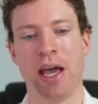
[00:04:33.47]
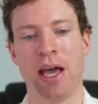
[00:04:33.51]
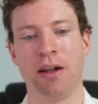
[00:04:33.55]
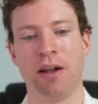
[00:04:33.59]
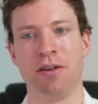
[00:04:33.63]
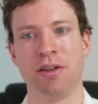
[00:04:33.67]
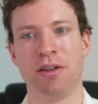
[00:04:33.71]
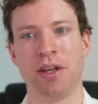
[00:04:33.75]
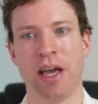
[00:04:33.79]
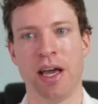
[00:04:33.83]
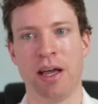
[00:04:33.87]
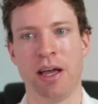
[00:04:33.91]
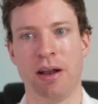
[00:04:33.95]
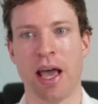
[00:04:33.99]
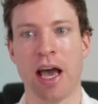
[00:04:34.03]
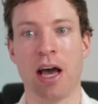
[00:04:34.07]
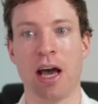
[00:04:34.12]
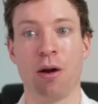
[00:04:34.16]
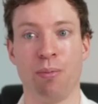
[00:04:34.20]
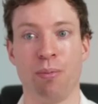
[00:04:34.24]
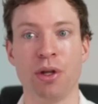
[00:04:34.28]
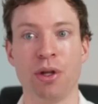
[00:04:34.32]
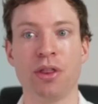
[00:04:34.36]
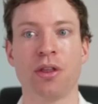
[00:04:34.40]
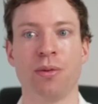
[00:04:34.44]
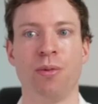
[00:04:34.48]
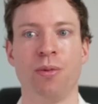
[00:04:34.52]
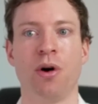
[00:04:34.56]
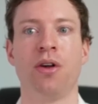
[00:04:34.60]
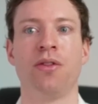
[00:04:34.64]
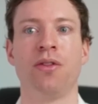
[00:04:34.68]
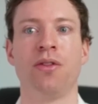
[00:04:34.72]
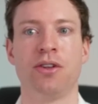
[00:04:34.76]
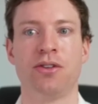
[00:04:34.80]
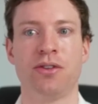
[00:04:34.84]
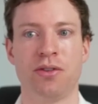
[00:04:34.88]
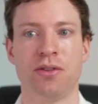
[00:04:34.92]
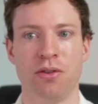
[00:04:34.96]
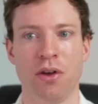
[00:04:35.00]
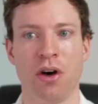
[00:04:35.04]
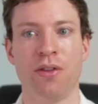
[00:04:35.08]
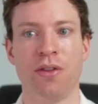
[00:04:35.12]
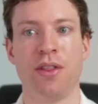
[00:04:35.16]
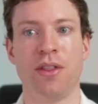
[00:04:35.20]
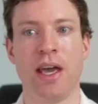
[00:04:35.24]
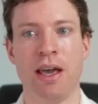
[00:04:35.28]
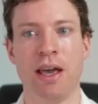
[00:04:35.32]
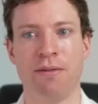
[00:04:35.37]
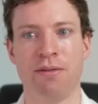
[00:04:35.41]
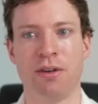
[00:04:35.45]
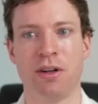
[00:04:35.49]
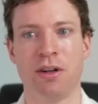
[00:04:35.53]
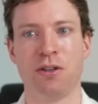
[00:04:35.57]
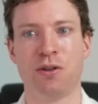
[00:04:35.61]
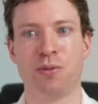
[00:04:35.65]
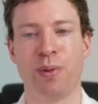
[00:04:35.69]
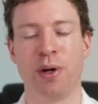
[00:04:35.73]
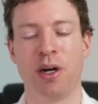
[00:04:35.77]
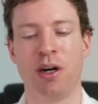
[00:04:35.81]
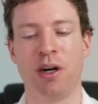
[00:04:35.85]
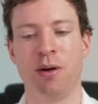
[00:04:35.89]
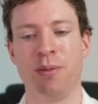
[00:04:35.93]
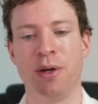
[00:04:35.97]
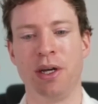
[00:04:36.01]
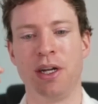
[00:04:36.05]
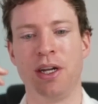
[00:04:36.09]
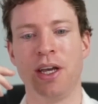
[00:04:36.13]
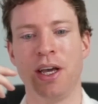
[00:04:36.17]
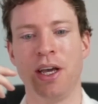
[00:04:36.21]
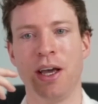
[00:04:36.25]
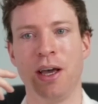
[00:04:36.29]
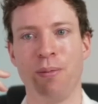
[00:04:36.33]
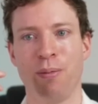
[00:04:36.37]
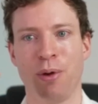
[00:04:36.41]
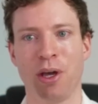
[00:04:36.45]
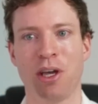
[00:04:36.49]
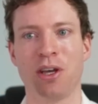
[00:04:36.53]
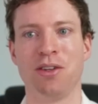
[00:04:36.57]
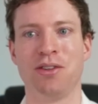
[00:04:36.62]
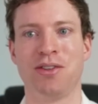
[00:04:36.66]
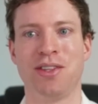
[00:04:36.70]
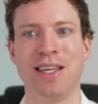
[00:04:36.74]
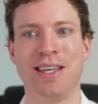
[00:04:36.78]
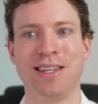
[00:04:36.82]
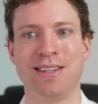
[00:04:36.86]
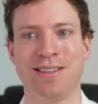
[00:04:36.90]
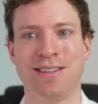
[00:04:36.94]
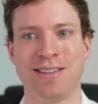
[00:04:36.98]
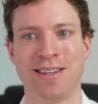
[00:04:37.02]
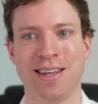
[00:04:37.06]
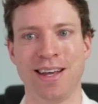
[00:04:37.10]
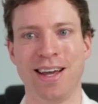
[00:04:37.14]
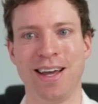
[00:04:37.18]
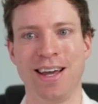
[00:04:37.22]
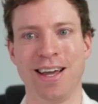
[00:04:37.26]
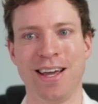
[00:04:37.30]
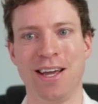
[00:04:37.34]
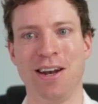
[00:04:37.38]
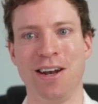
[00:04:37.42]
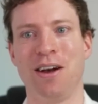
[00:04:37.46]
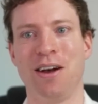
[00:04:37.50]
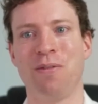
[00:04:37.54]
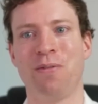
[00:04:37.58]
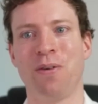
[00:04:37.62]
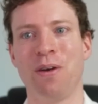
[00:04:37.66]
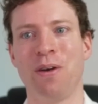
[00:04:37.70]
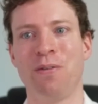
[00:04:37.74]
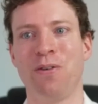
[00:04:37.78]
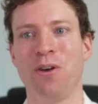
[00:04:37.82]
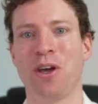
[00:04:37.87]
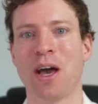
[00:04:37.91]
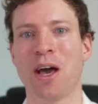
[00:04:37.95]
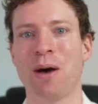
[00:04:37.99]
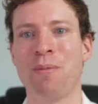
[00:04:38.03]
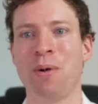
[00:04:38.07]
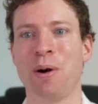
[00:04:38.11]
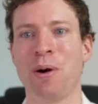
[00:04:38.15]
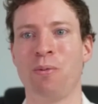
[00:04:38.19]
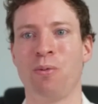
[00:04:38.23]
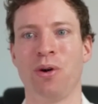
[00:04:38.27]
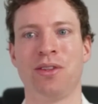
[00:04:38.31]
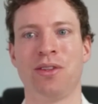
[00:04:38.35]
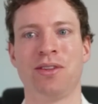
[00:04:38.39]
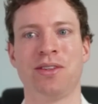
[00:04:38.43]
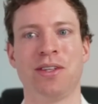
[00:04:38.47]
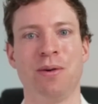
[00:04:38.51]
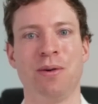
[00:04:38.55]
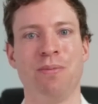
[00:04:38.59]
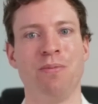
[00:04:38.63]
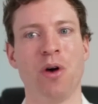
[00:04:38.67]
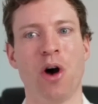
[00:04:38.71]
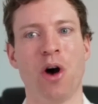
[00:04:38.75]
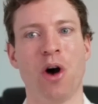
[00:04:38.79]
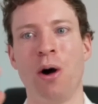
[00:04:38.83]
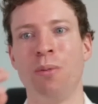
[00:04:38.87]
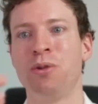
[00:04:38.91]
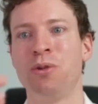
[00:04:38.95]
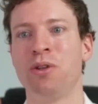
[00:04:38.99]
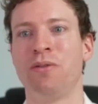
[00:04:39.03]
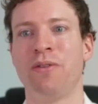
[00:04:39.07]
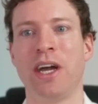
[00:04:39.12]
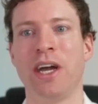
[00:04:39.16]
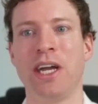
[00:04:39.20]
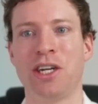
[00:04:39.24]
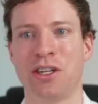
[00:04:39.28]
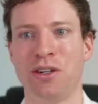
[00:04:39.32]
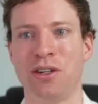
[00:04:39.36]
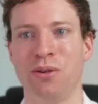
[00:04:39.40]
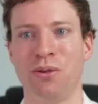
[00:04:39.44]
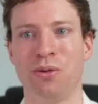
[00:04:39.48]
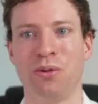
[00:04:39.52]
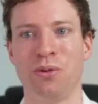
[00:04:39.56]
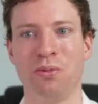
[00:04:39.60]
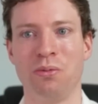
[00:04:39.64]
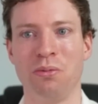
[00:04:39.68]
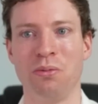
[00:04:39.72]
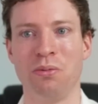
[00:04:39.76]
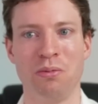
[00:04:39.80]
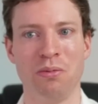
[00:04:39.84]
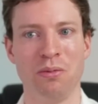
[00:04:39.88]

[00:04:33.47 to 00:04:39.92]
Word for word: and and how to put them on this on the evidence pyramid because there's you know if, if you come up with some observational